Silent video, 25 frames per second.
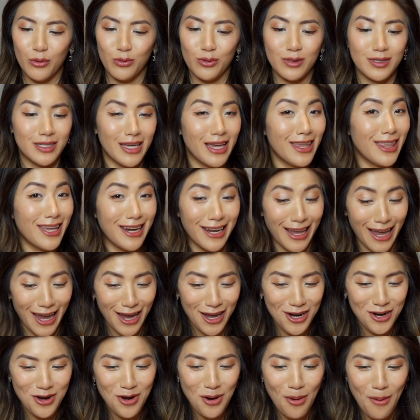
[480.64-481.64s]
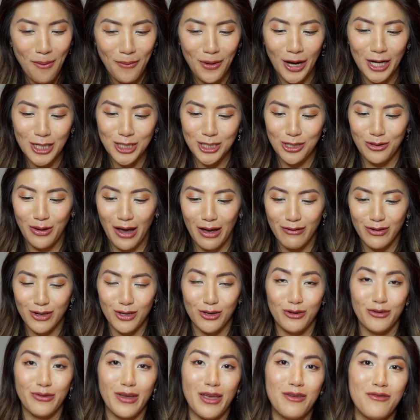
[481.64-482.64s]
will say that again. I do have a
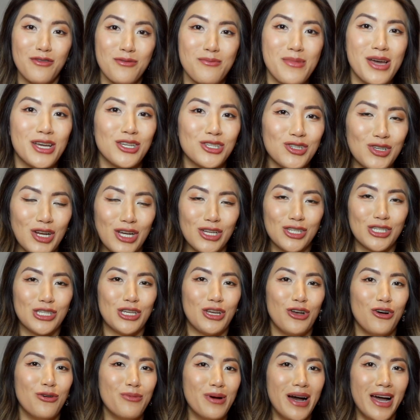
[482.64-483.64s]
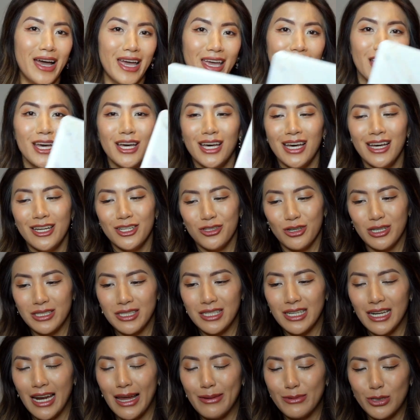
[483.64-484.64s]
lot of information actually on my
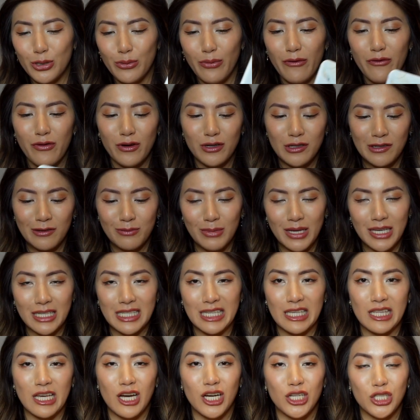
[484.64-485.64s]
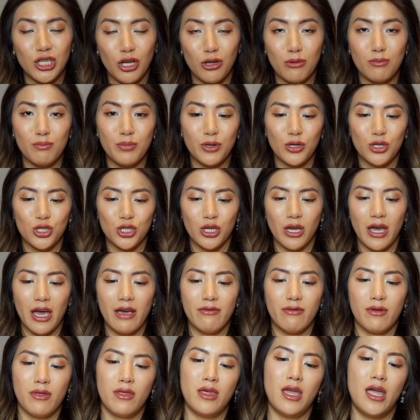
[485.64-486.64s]
trusty laptop in front of me so that I don't butcher
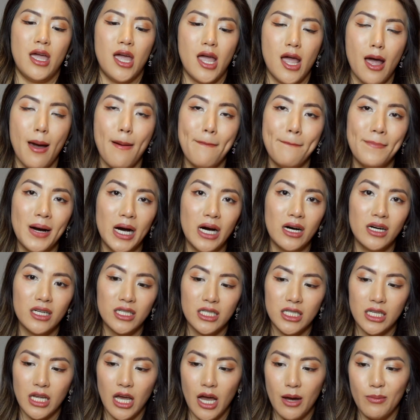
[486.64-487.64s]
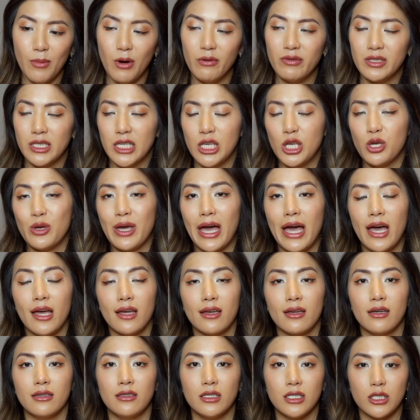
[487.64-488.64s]
everything, but um, obviously you can
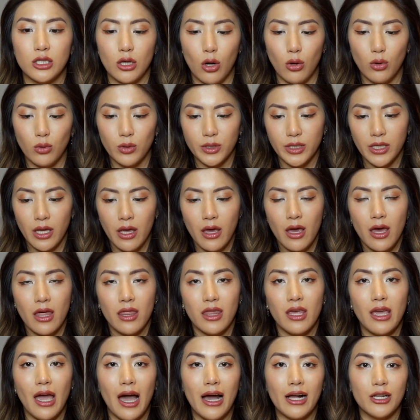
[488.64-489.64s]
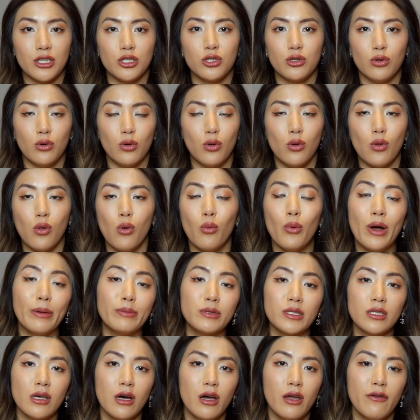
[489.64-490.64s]
consult the actual
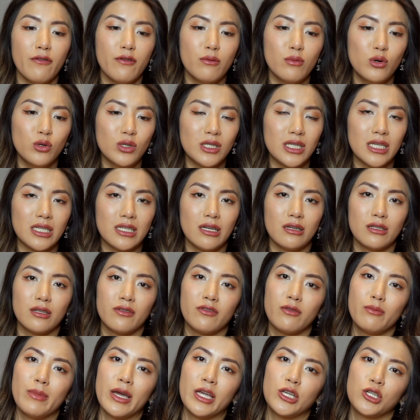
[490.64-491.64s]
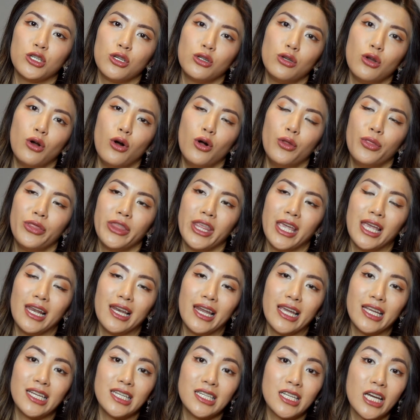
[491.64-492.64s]
website for more detailed information on the
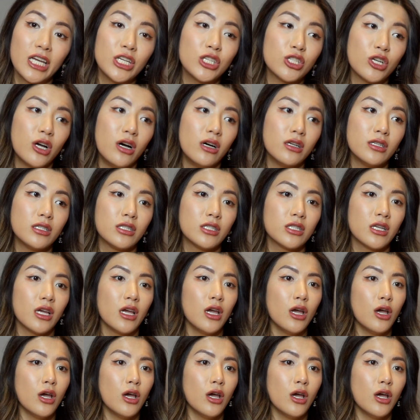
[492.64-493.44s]
Lady Datejust.